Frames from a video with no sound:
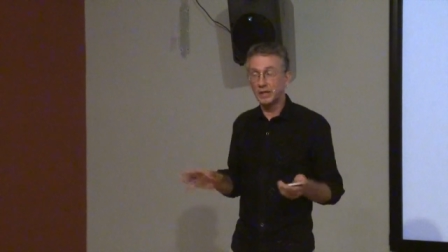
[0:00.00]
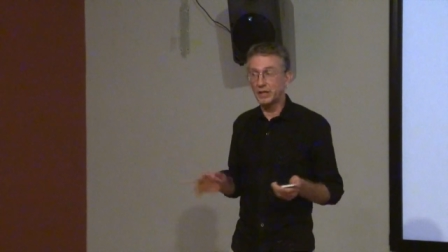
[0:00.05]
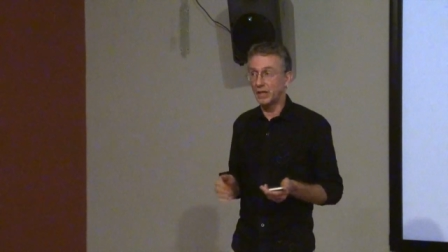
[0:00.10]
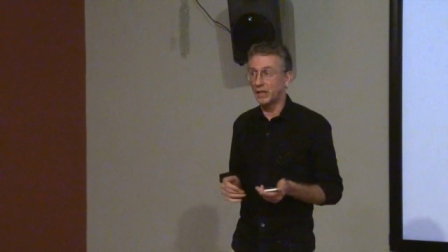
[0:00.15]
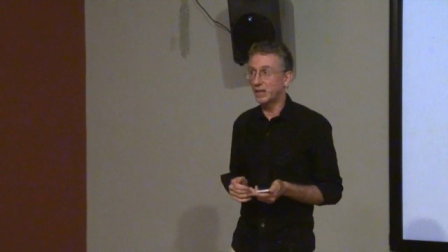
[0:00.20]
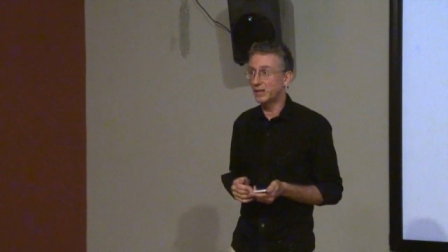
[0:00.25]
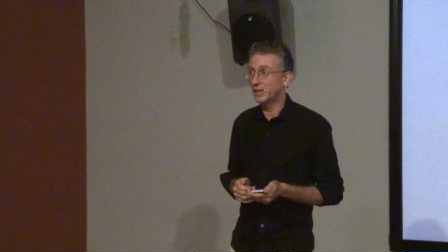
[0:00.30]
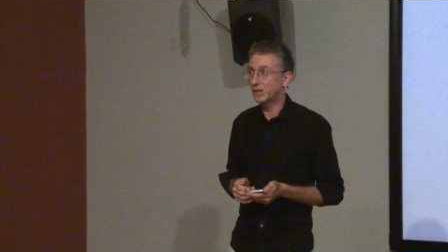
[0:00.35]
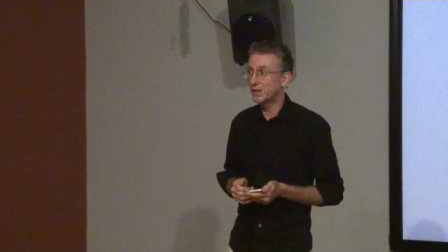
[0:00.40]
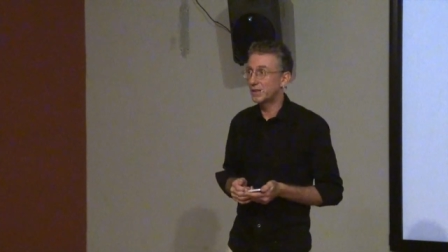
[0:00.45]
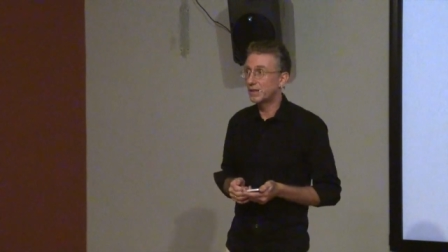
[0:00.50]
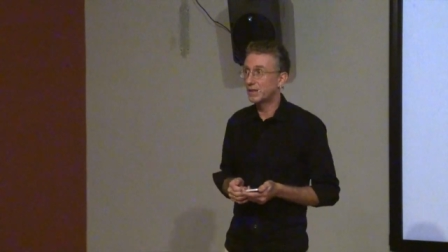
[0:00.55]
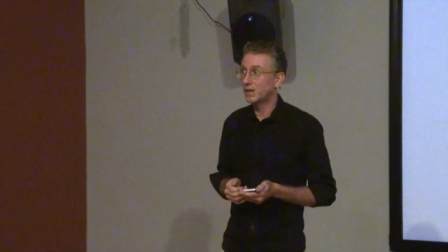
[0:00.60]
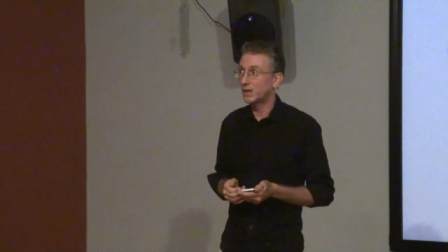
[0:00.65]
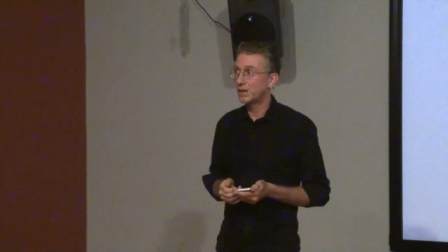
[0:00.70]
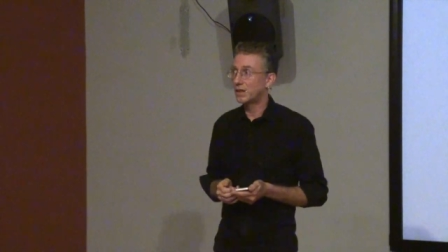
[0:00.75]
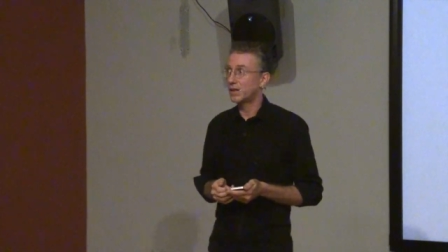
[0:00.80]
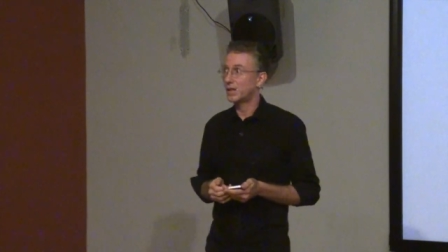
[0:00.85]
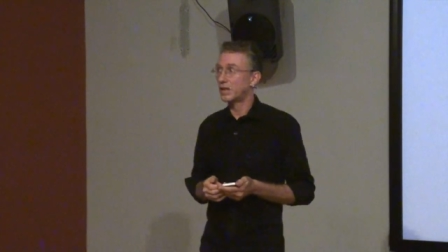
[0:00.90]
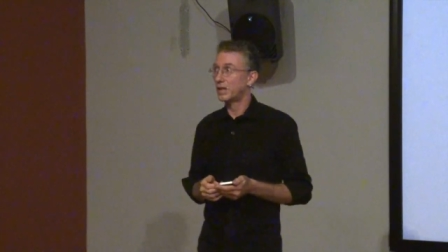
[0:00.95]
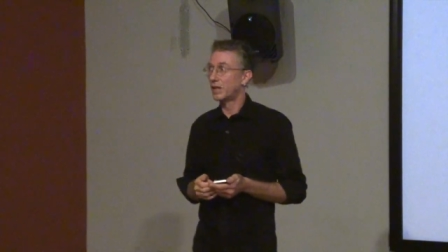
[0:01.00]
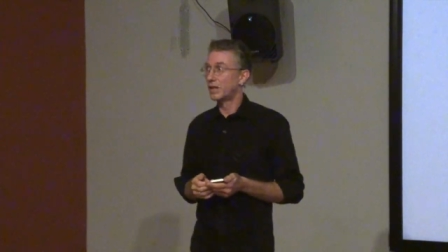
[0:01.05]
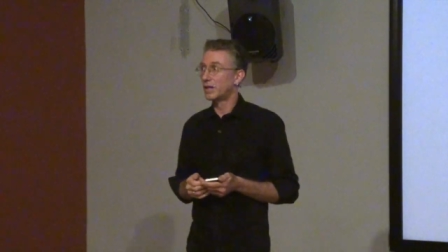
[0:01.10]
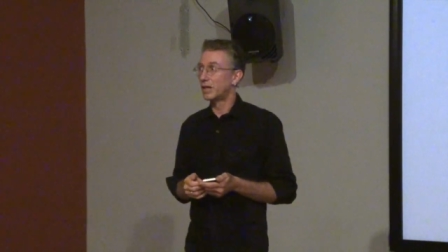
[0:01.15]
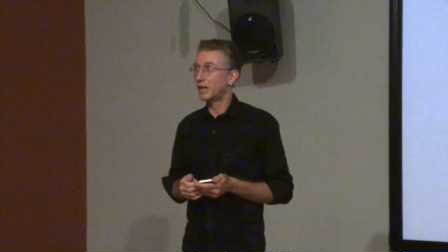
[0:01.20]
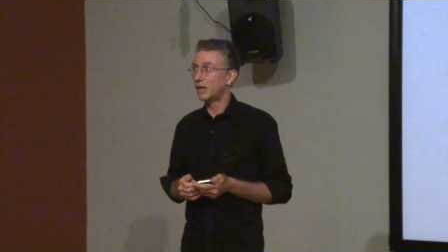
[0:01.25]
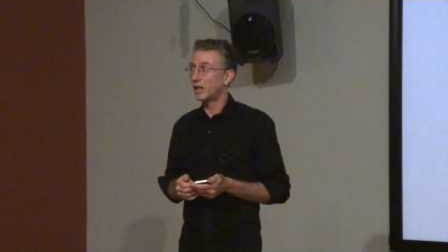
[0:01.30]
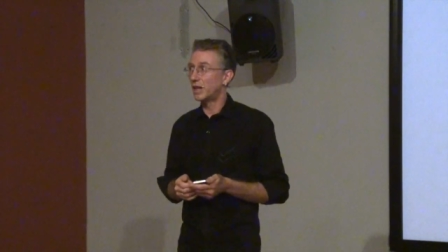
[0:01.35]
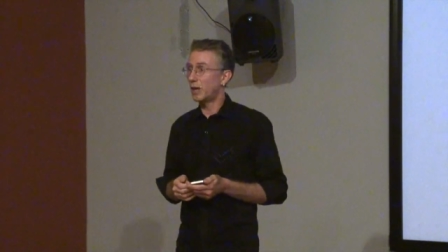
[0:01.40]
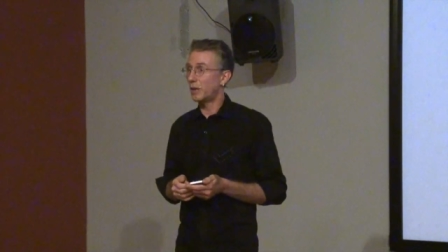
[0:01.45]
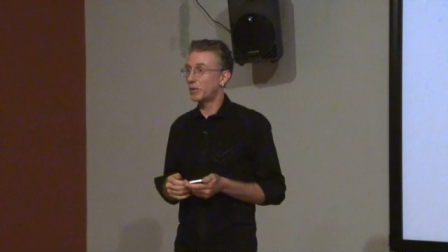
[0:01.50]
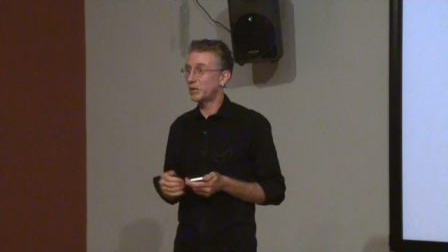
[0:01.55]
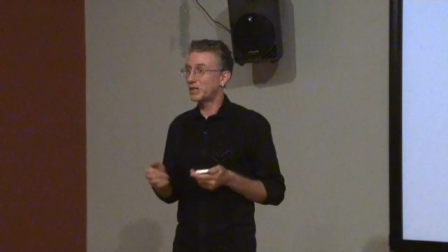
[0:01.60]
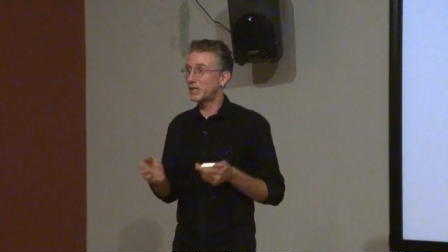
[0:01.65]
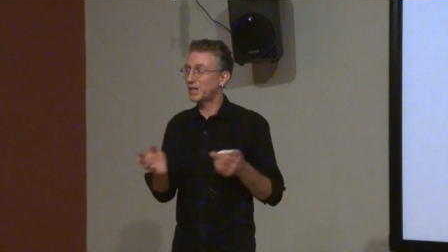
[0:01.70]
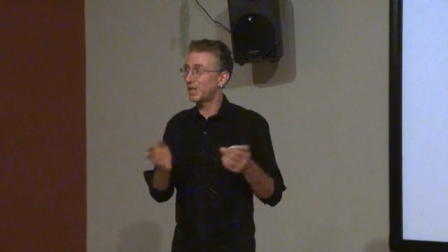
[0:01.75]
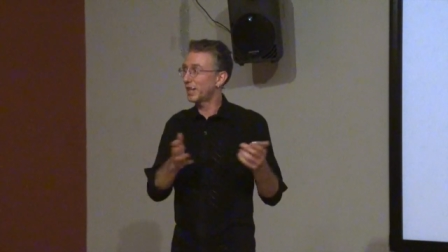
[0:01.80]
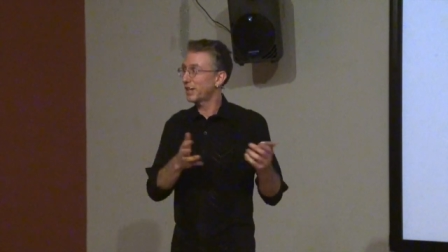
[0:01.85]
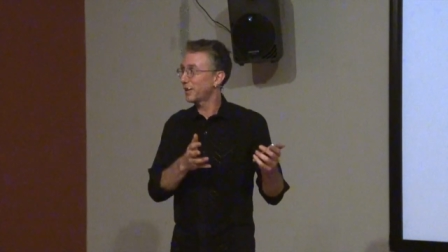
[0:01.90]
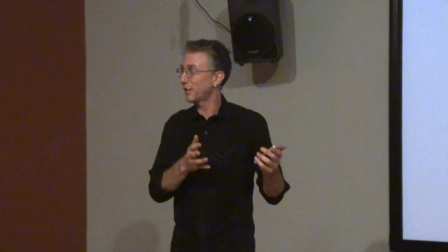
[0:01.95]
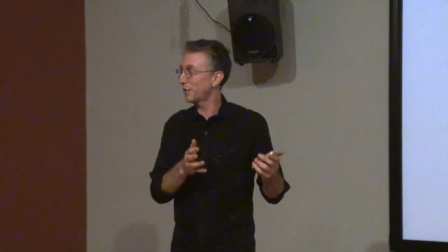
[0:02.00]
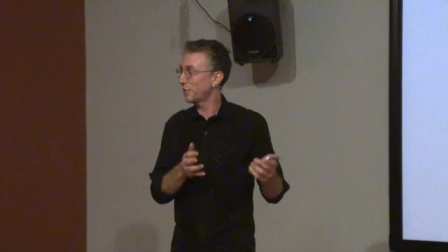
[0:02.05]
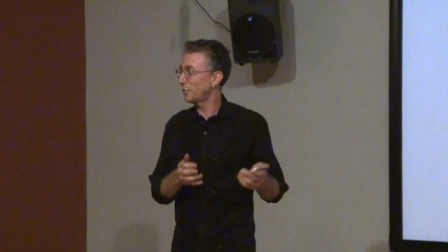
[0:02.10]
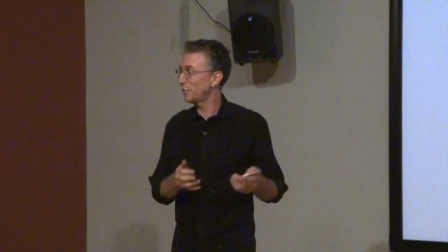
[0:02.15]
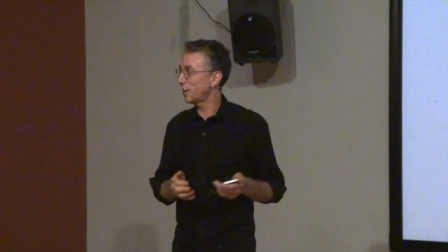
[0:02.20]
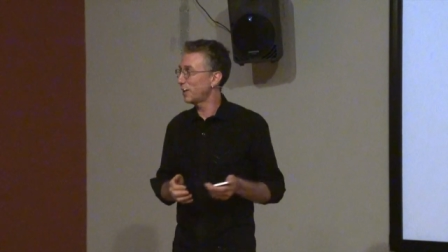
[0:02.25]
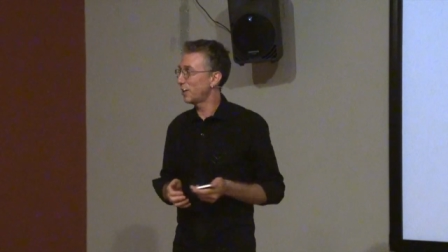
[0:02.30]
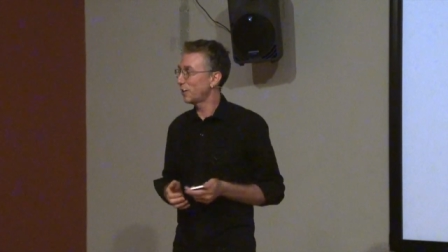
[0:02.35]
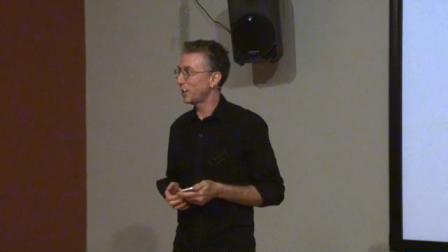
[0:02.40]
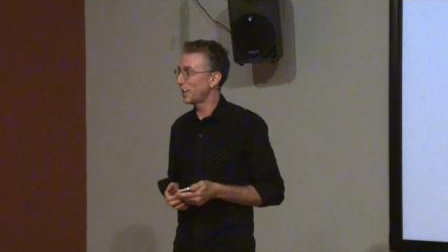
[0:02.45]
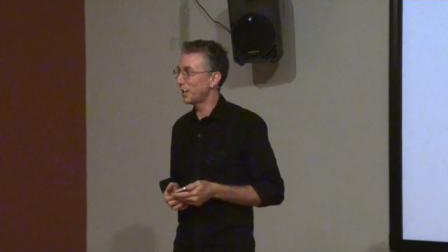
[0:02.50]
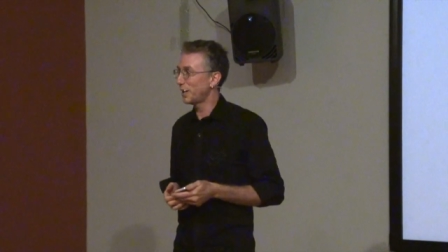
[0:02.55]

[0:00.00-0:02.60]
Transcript: did, I will see that on the video